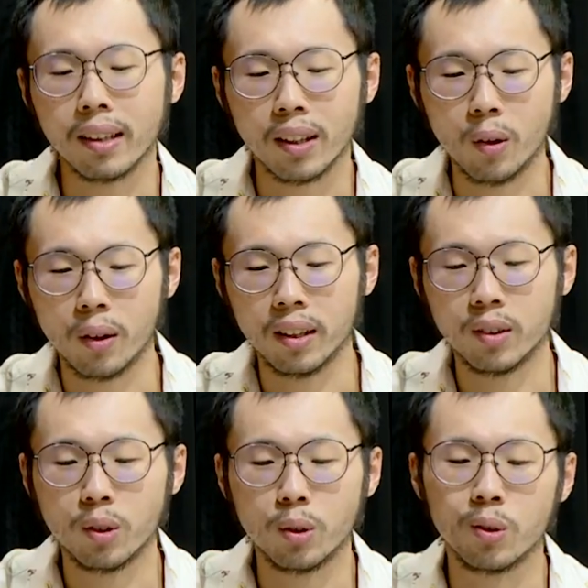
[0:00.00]

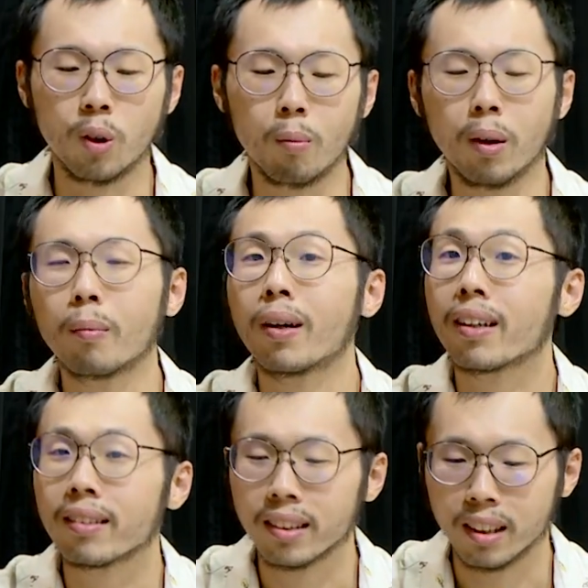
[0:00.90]
according to global
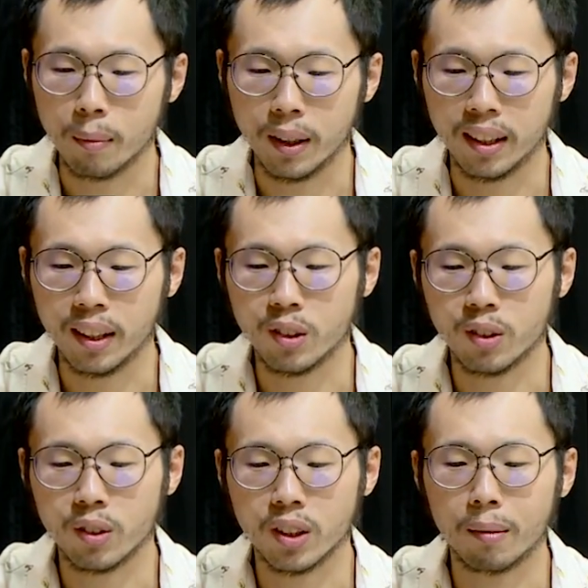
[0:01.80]
marketing
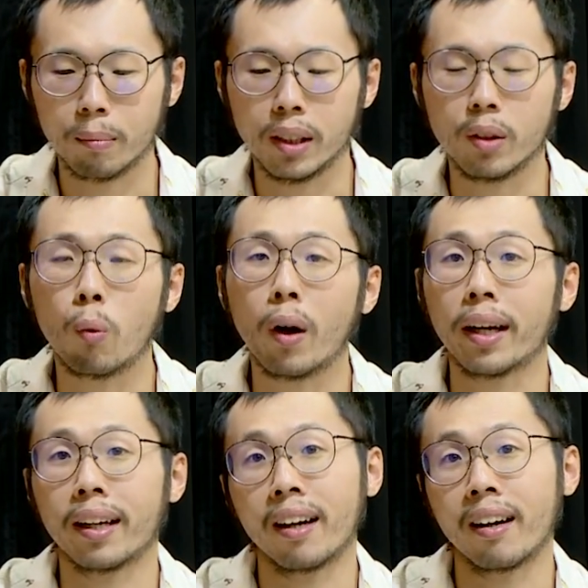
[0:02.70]
communications company
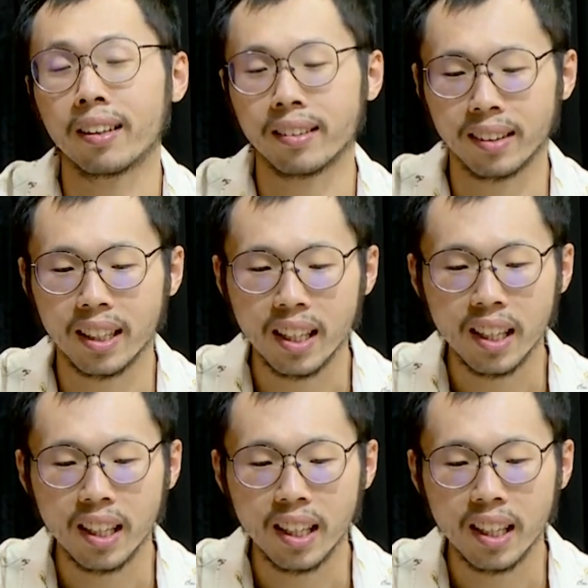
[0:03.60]
Y&R's